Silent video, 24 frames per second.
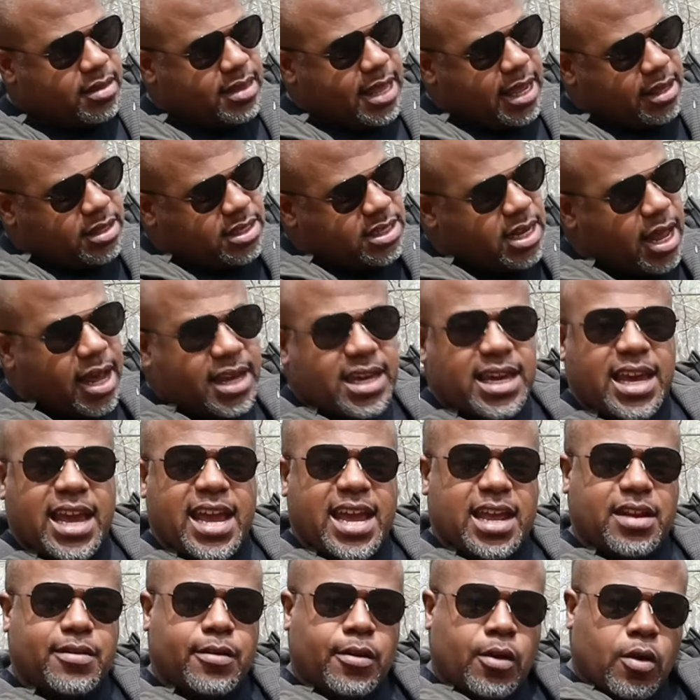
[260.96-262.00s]
they tuck
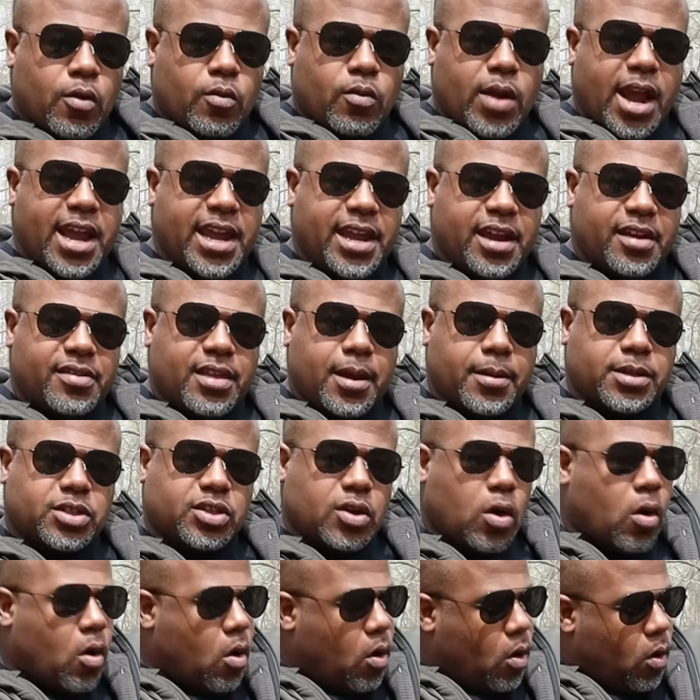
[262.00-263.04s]
in right here. There's a
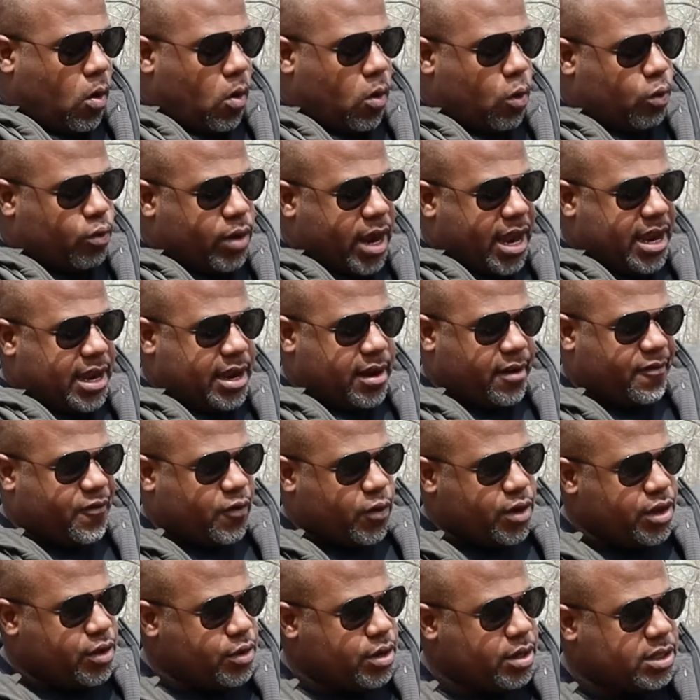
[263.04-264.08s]
hole right here for
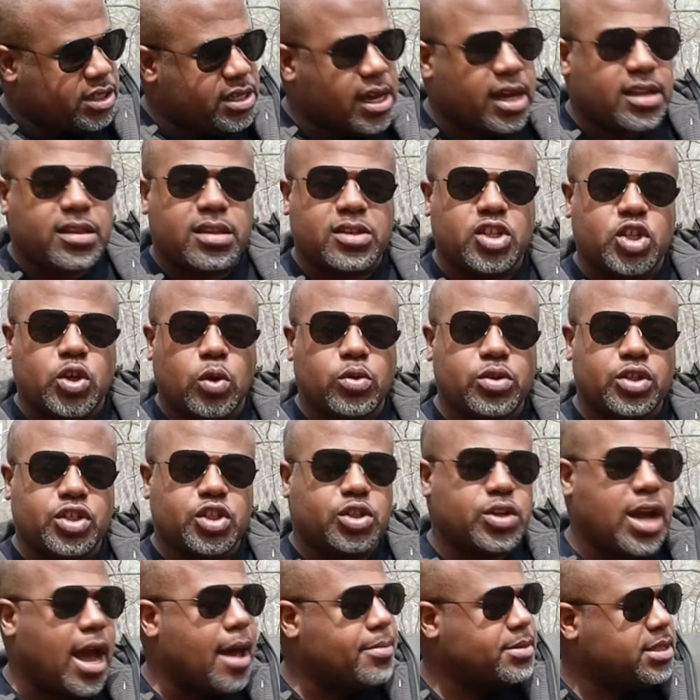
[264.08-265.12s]
you to tuck the shoulder
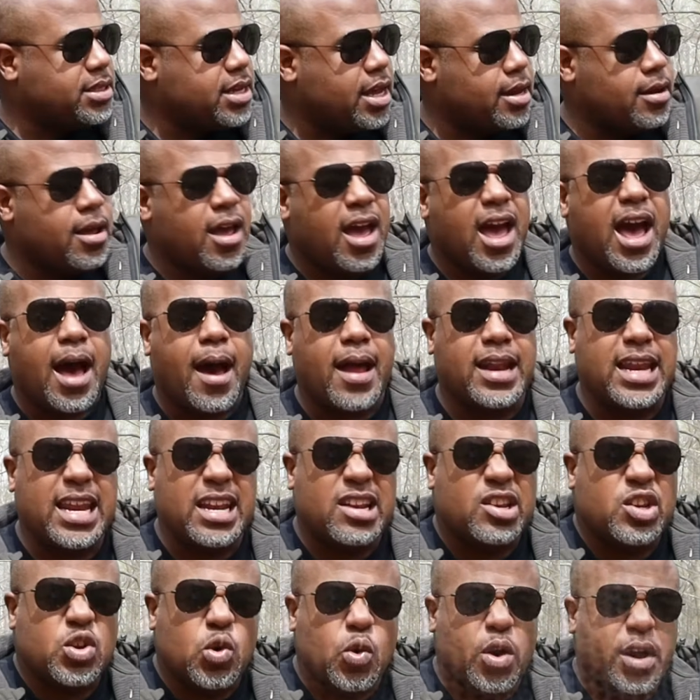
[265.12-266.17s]
straps in. I
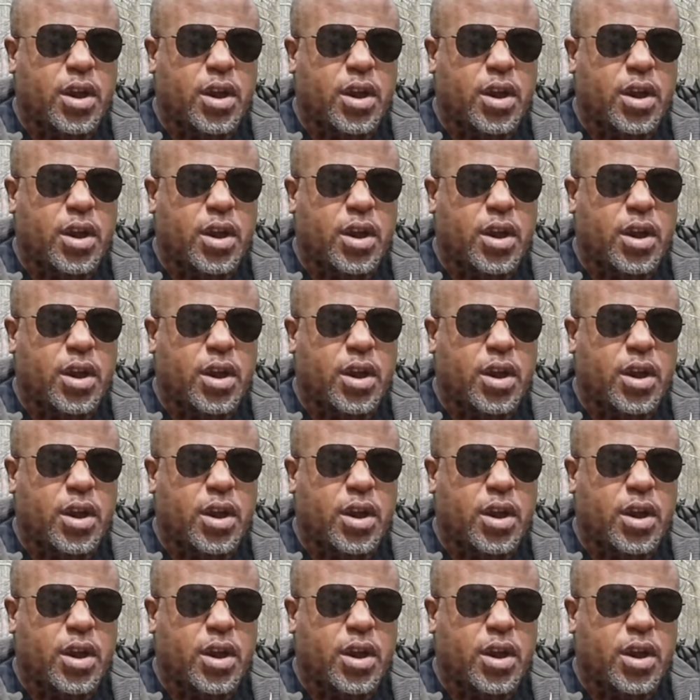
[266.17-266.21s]
didn't do